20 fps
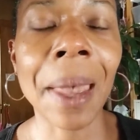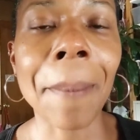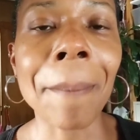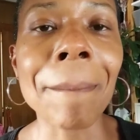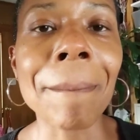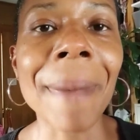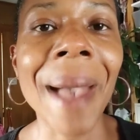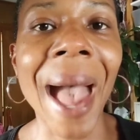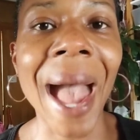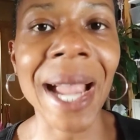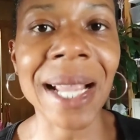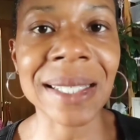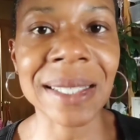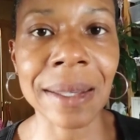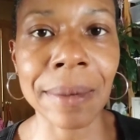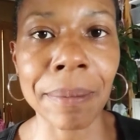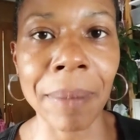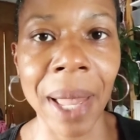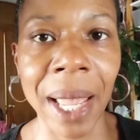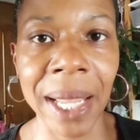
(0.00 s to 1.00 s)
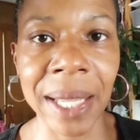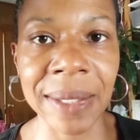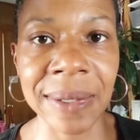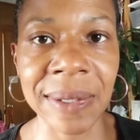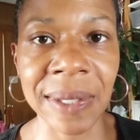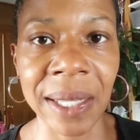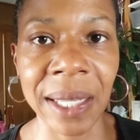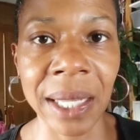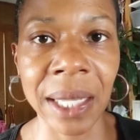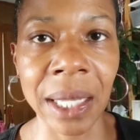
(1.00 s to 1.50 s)

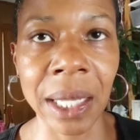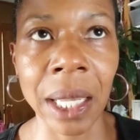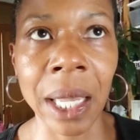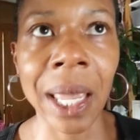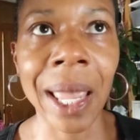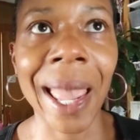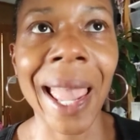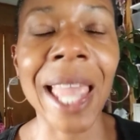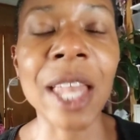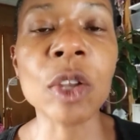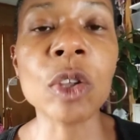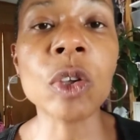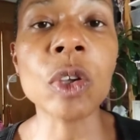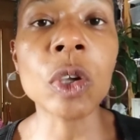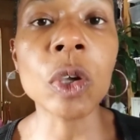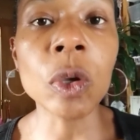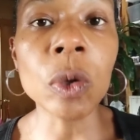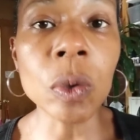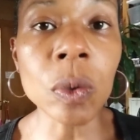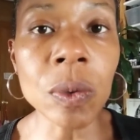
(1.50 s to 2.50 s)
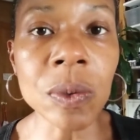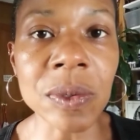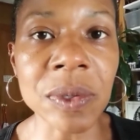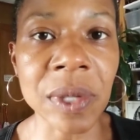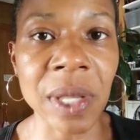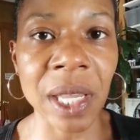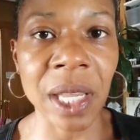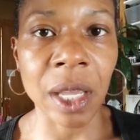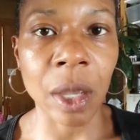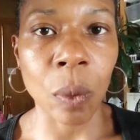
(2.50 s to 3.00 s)
maximizing and
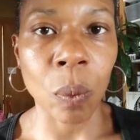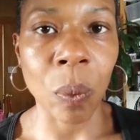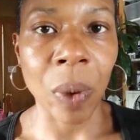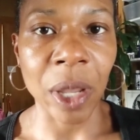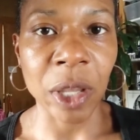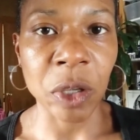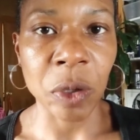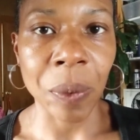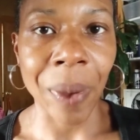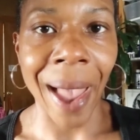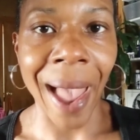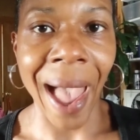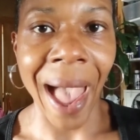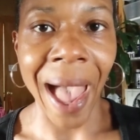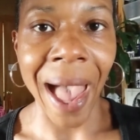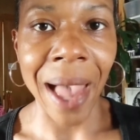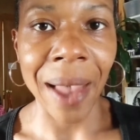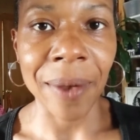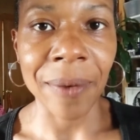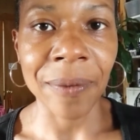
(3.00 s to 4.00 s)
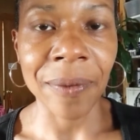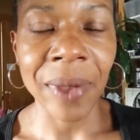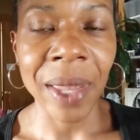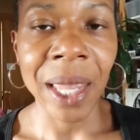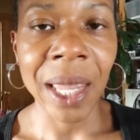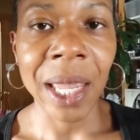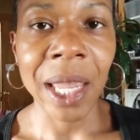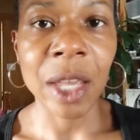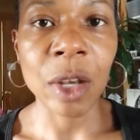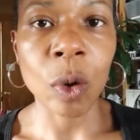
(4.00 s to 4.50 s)
using what you have
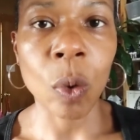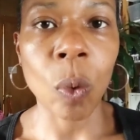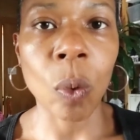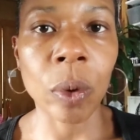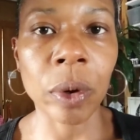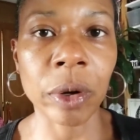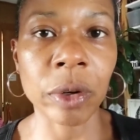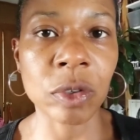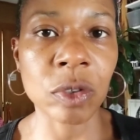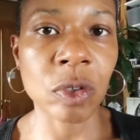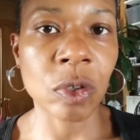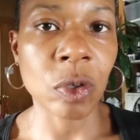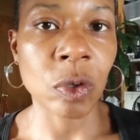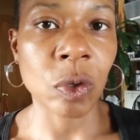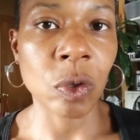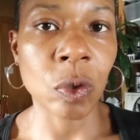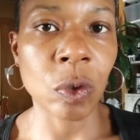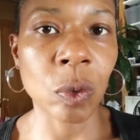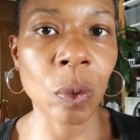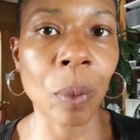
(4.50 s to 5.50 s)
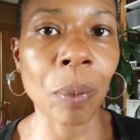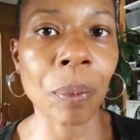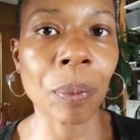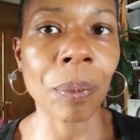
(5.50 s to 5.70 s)
in order to